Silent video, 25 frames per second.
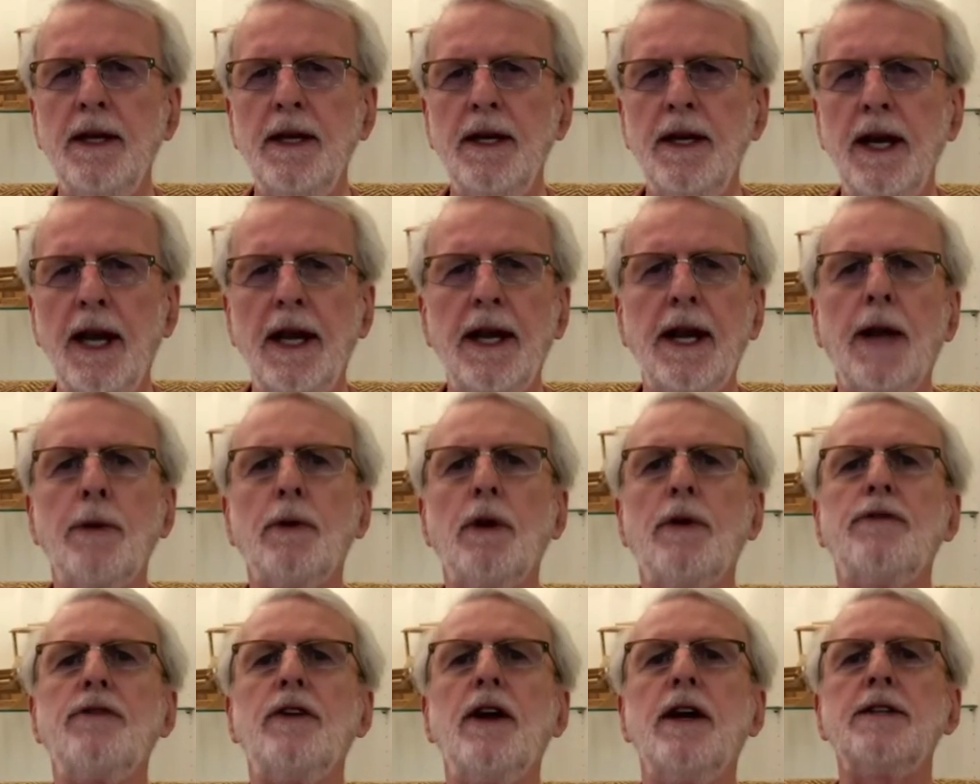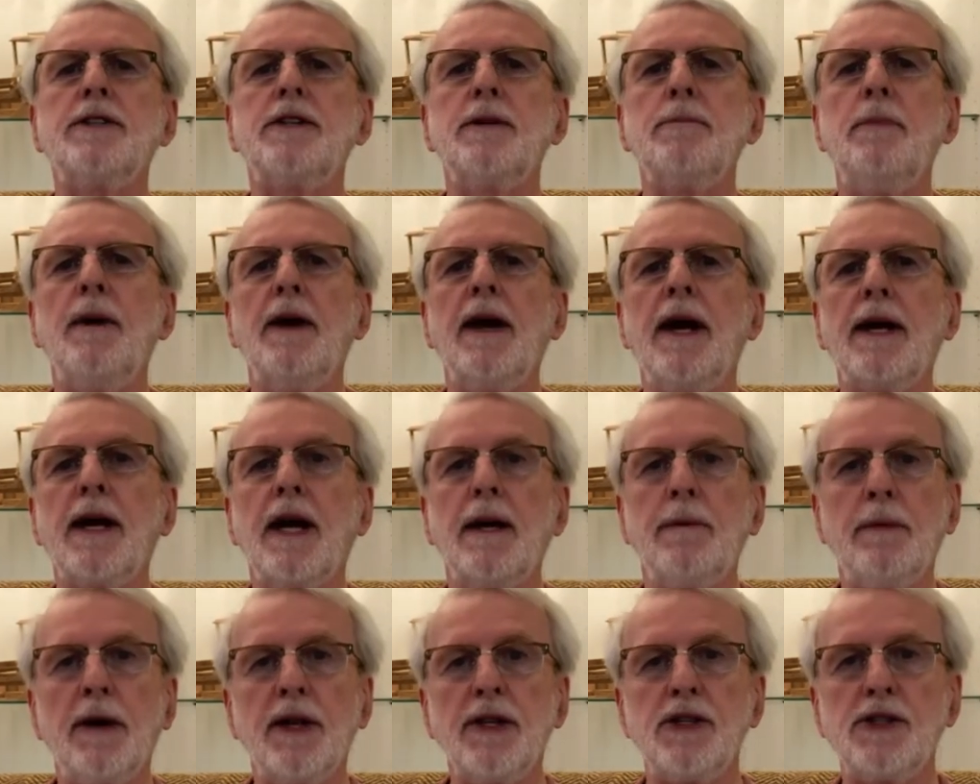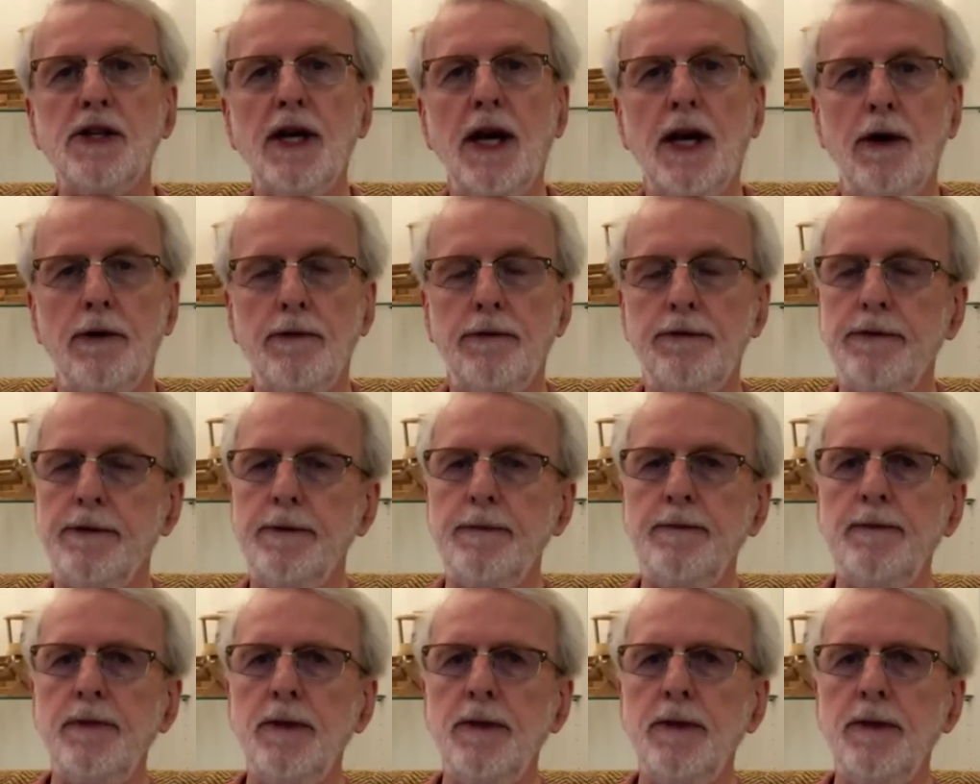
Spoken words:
And I reflected back on myself.